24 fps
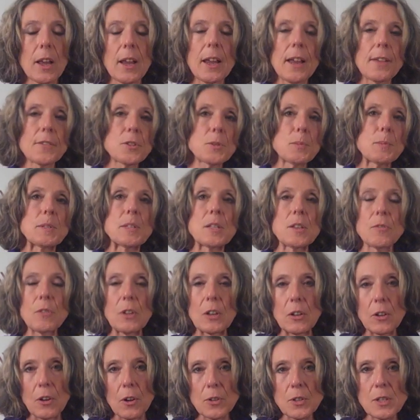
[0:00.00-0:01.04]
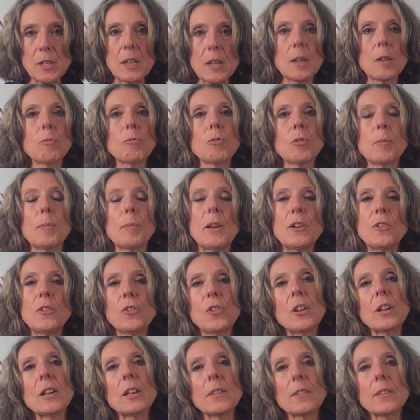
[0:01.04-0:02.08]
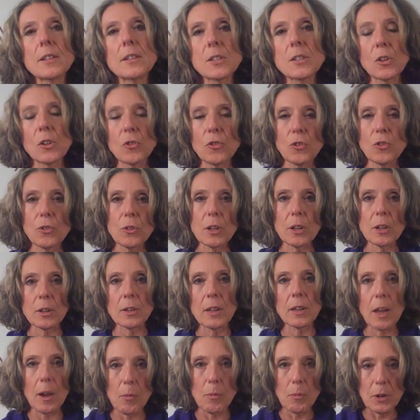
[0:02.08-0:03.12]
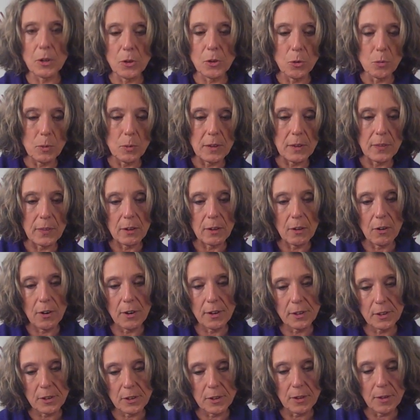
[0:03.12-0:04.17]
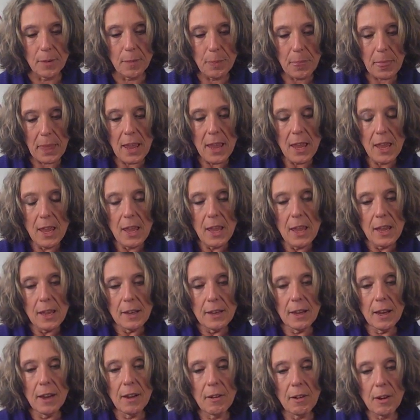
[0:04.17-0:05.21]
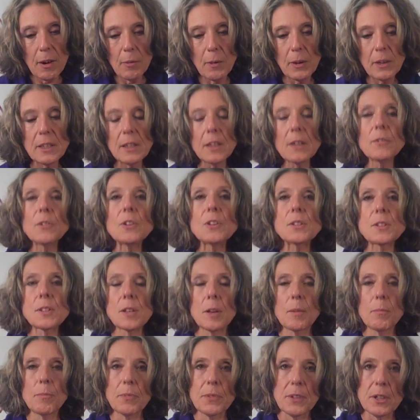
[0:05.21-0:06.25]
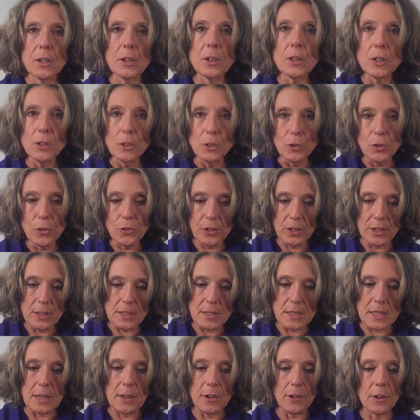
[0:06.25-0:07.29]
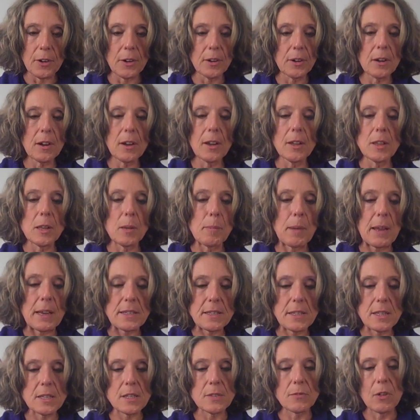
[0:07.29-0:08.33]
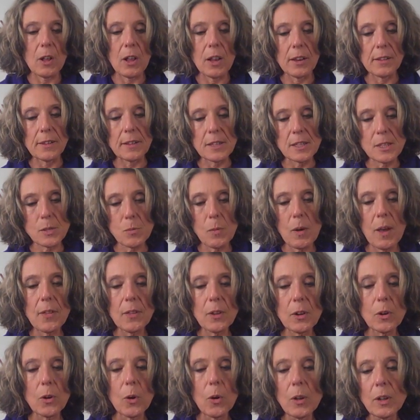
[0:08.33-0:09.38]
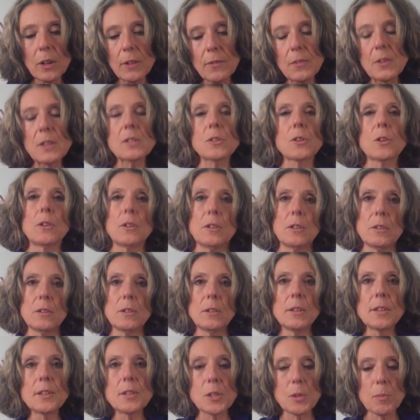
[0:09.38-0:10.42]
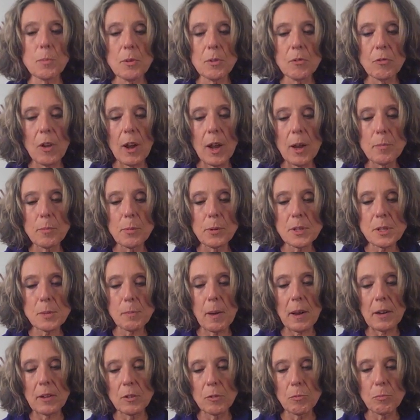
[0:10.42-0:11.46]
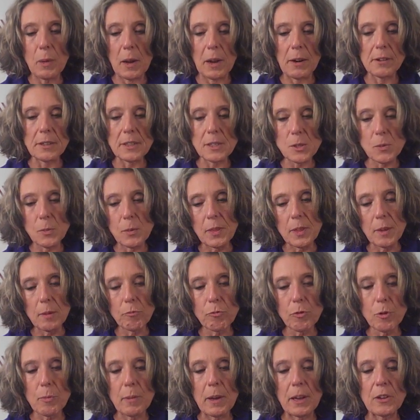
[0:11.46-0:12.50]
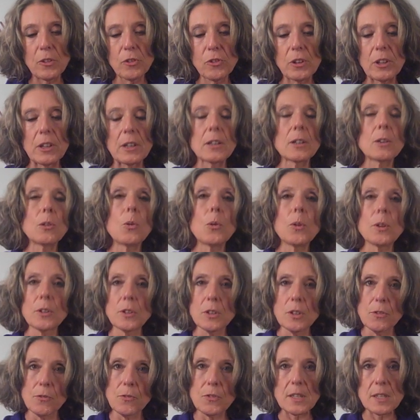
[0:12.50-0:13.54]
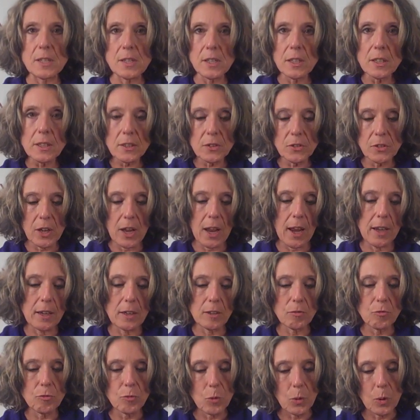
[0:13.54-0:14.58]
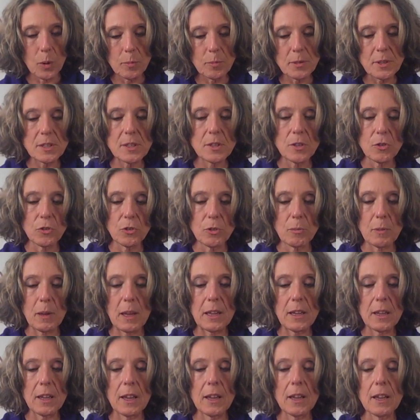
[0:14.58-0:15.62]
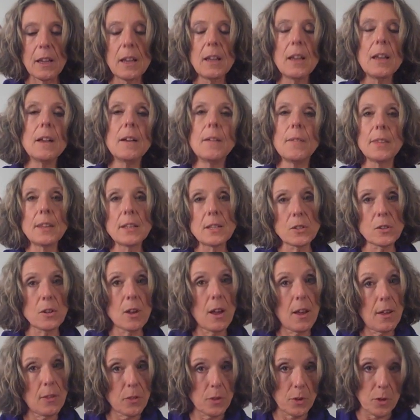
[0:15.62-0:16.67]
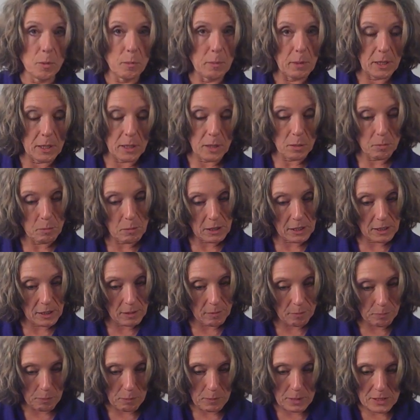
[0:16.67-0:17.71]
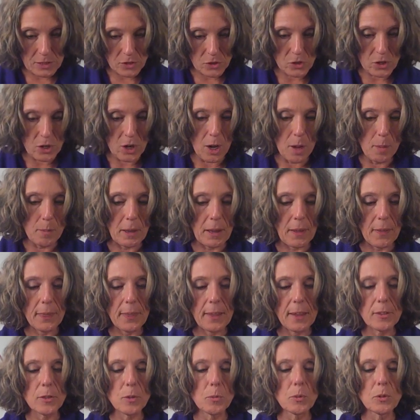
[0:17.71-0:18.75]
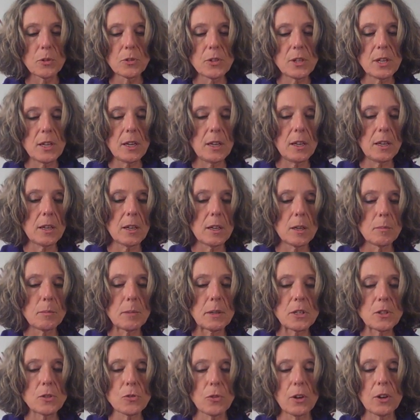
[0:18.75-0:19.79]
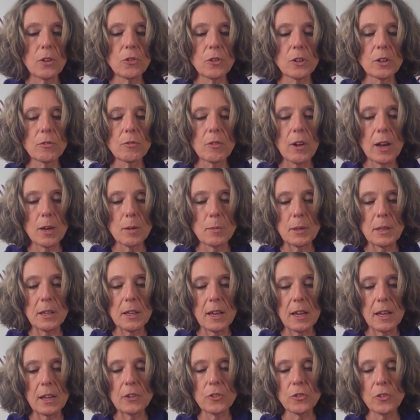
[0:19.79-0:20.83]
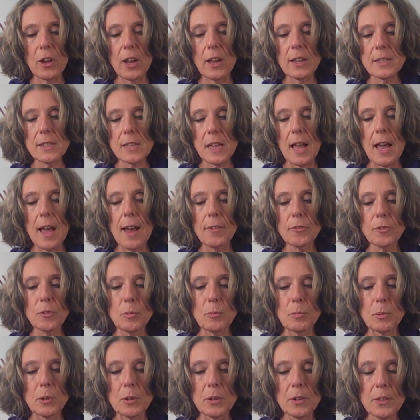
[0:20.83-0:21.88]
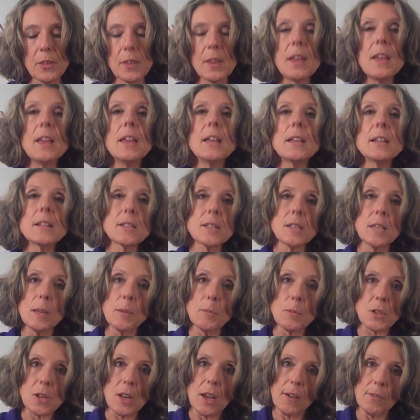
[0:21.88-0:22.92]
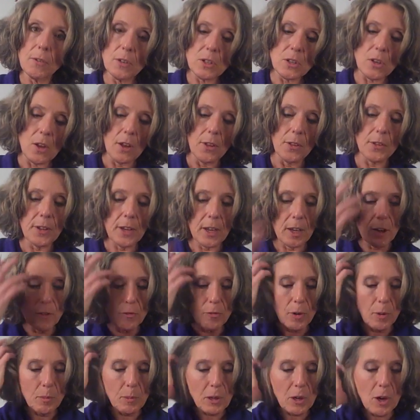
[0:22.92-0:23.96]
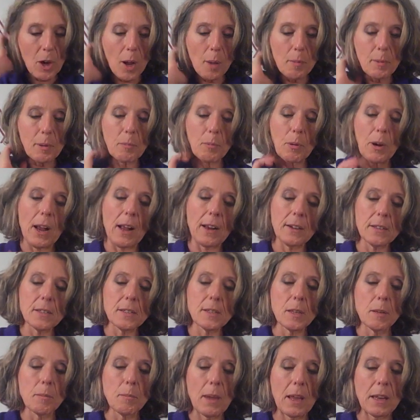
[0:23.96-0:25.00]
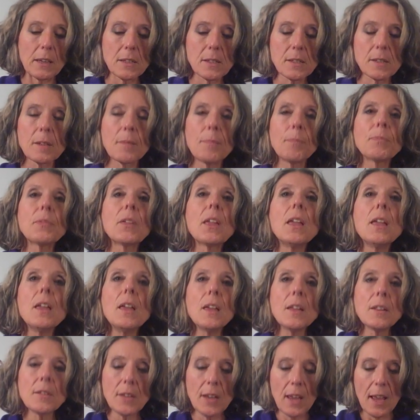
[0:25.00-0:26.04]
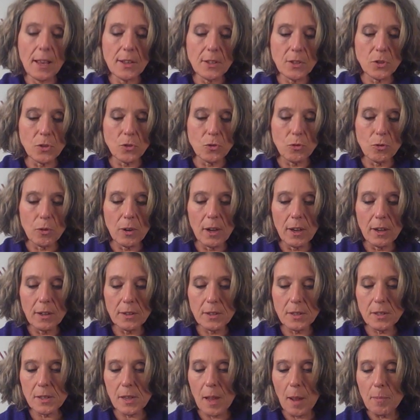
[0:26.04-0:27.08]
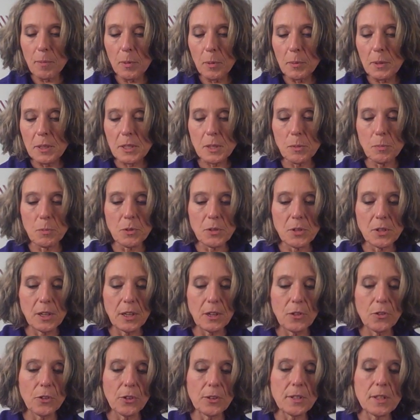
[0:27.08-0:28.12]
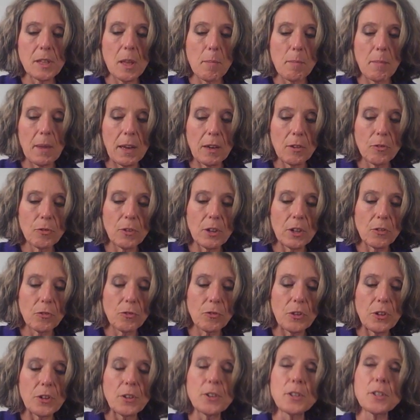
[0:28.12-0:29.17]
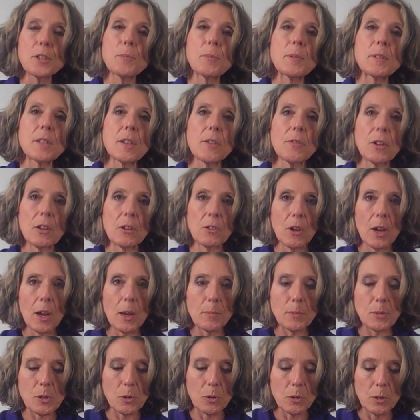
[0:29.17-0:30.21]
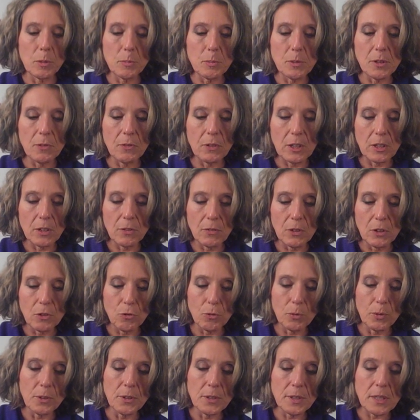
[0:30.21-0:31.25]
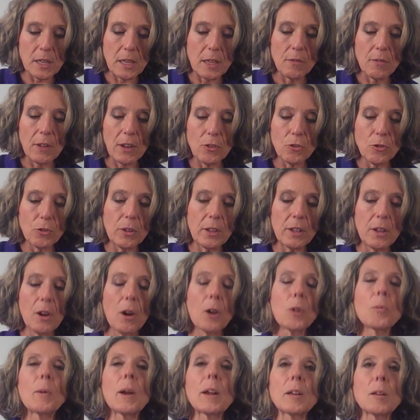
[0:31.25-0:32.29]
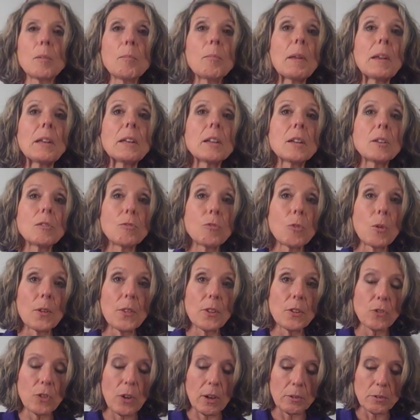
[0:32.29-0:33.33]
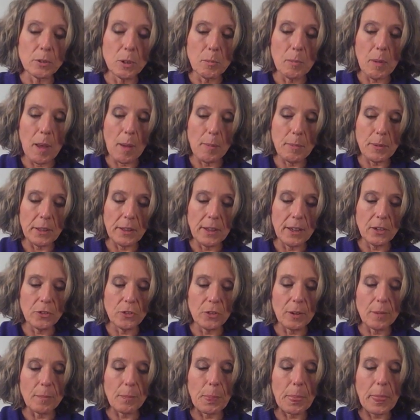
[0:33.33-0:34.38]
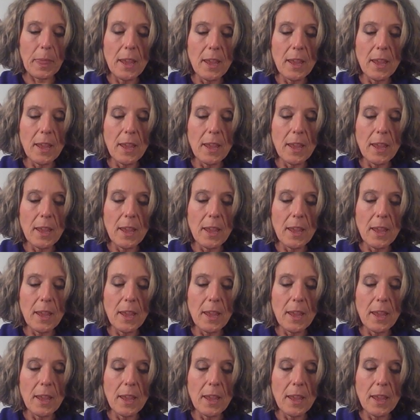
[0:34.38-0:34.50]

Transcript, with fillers: have specific dosing information in this that you can get when you read the article. Now, I want to give you some conclusions here on the basis of all of this. While the goal of this article is to provide prospective parents with information in order to facilitate informed decision making, this author, meaning me, must comment that the routine administration of vitamin K shots after birth seems to have resulted from a common practice in medicine. Tests, drugs, supplements, procedures that benefit a few specific types or groups of individuals eventually are recommended for the general population.